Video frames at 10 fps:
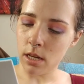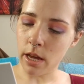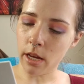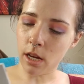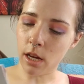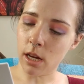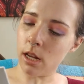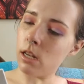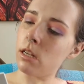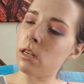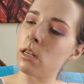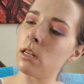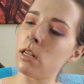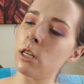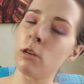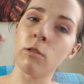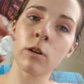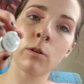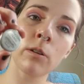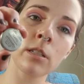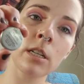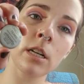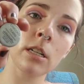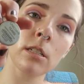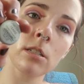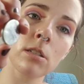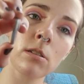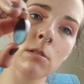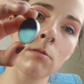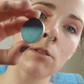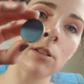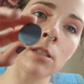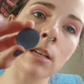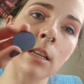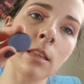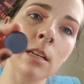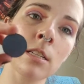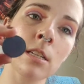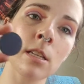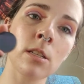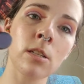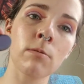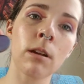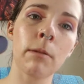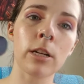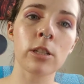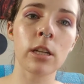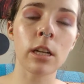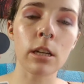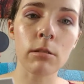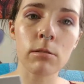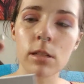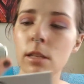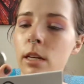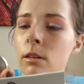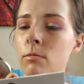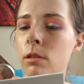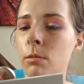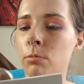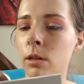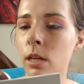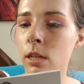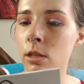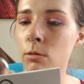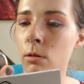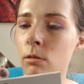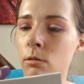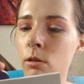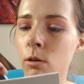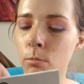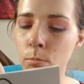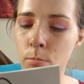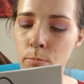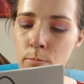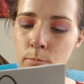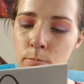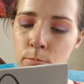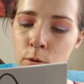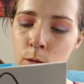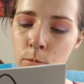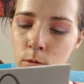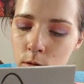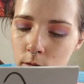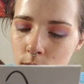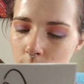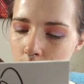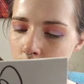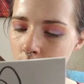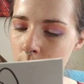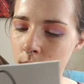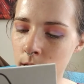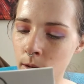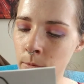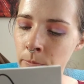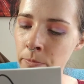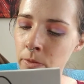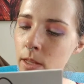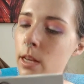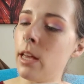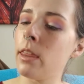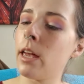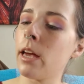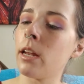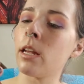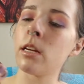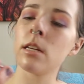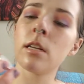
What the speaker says: I got Unicorn Tears, which looks like this, and this is the one I'm actually going to use. It's like a really pretty duochrome purple green. And then